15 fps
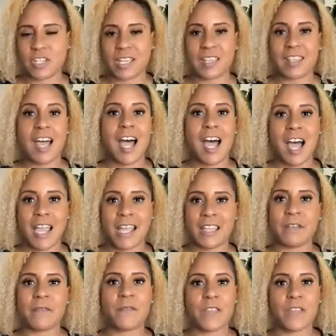and the high and the
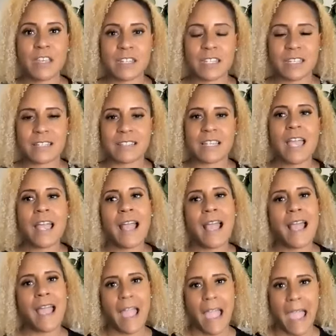feelings
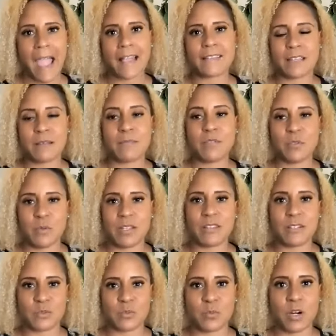as I'm doing
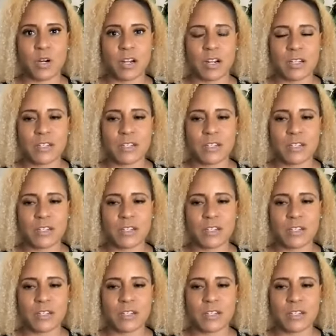this work.